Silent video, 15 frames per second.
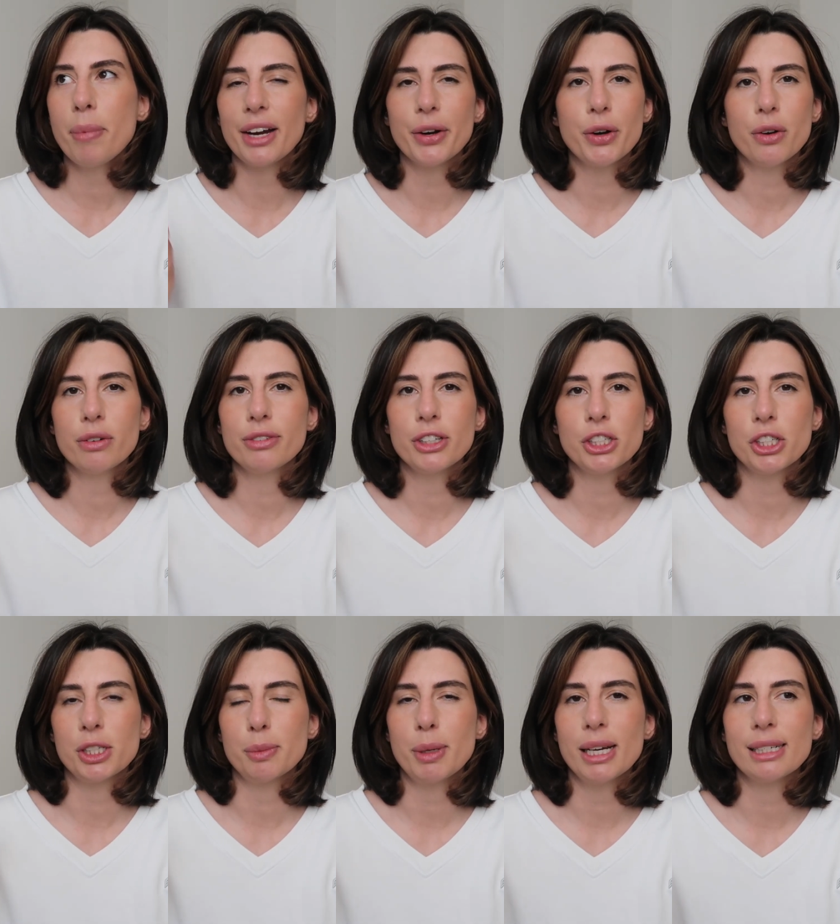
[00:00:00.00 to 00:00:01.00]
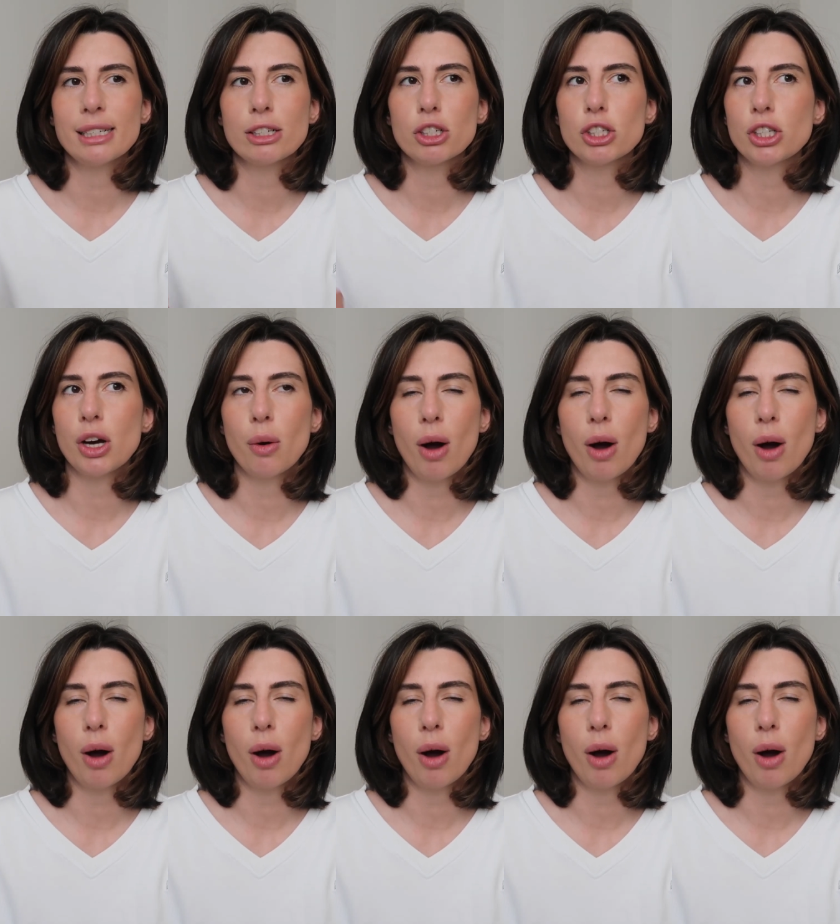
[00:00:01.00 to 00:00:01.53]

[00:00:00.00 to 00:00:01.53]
I don't know if it's just because it's so